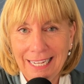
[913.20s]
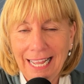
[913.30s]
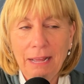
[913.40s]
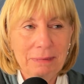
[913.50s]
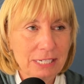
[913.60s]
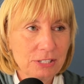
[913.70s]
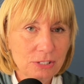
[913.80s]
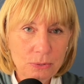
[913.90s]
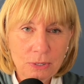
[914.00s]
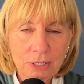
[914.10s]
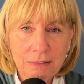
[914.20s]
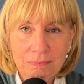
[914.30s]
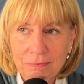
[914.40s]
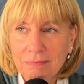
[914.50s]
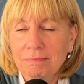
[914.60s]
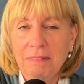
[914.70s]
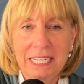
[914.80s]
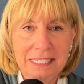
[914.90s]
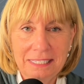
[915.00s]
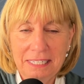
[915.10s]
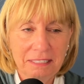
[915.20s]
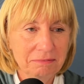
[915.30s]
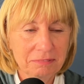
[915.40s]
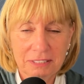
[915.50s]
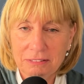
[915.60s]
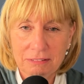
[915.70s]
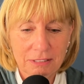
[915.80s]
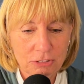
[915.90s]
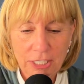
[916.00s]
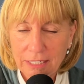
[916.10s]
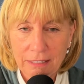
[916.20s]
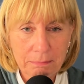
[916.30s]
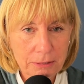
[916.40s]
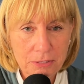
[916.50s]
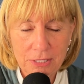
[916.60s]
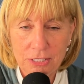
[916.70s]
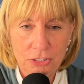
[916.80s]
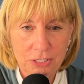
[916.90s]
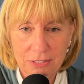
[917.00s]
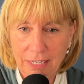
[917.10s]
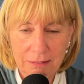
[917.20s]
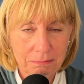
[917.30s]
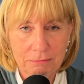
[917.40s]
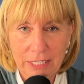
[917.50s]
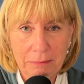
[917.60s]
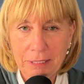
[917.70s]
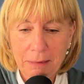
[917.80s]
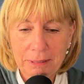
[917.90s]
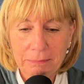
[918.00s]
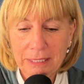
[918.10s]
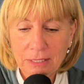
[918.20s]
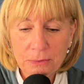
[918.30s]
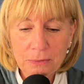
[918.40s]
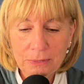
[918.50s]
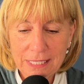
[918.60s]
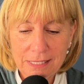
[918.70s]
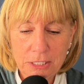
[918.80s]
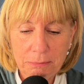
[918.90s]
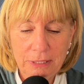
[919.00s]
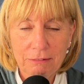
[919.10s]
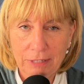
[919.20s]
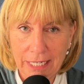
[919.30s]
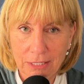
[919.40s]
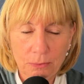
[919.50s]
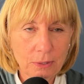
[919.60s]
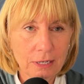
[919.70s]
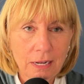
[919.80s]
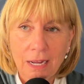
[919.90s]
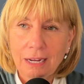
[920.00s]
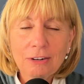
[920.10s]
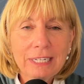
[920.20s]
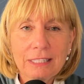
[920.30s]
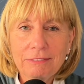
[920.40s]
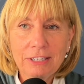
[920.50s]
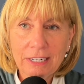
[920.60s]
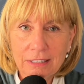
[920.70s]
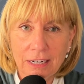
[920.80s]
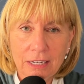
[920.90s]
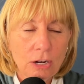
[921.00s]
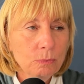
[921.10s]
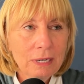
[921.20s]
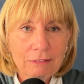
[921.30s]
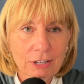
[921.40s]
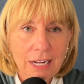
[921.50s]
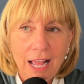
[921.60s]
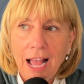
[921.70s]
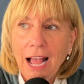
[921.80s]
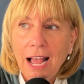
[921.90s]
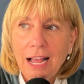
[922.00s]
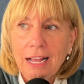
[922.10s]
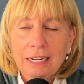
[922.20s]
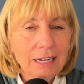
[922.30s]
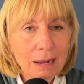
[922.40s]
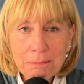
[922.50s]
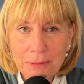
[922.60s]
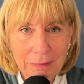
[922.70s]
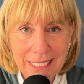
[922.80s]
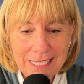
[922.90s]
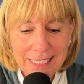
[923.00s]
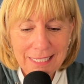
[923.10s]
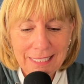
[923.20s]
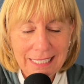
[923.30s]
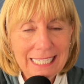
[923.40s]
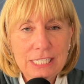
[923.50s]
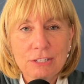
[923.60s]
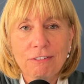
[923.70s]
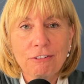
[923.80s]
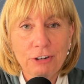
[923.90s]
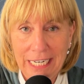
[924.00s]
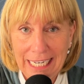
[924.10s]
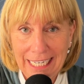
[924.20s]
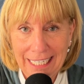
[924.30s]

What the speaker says: I'm at a store. I see the checkout person, and she's like ringing me up, and I'll be like, oh, that's such a pretty ring. Or, oh, I love your haircut. Whatever. A compliment is free.